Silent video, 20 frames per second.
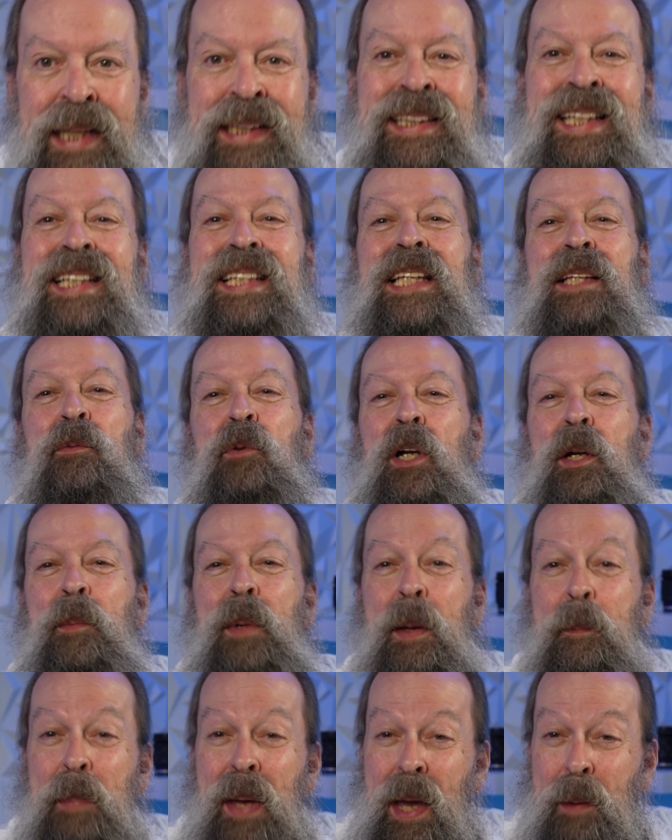This is one of
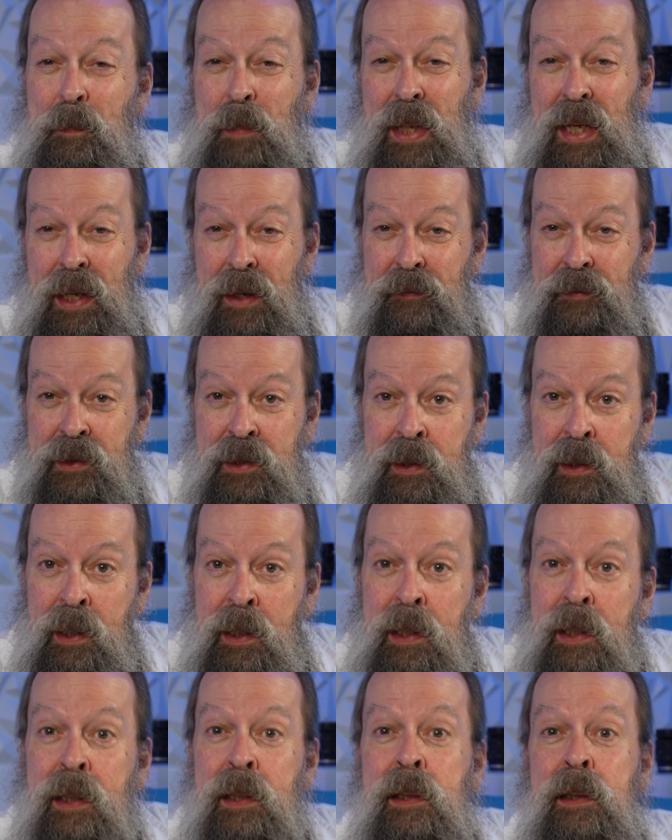my pet peeves.
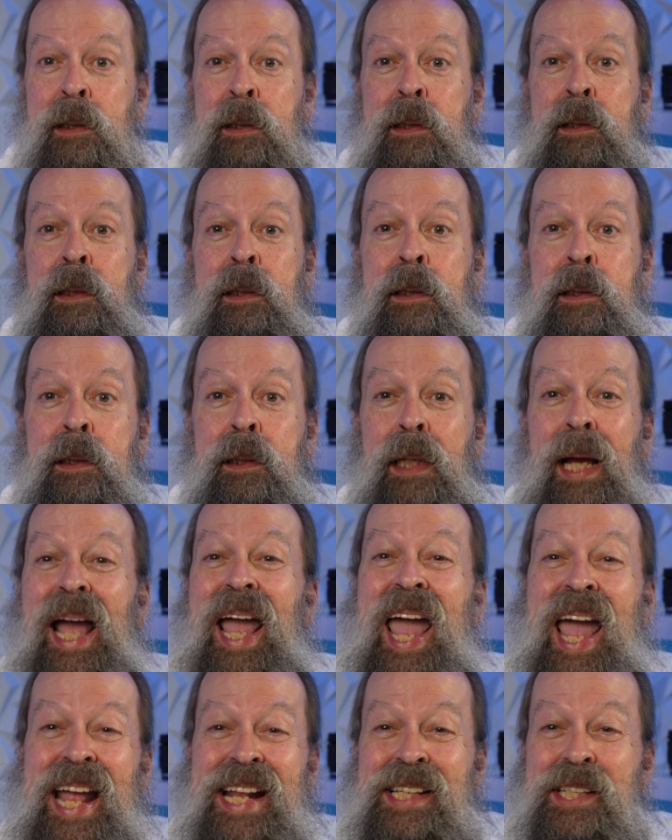
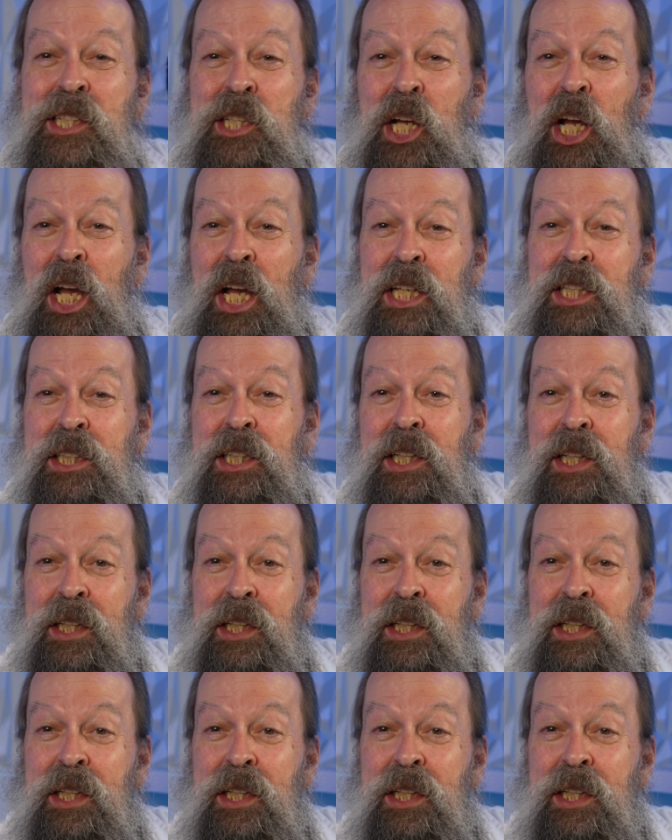It just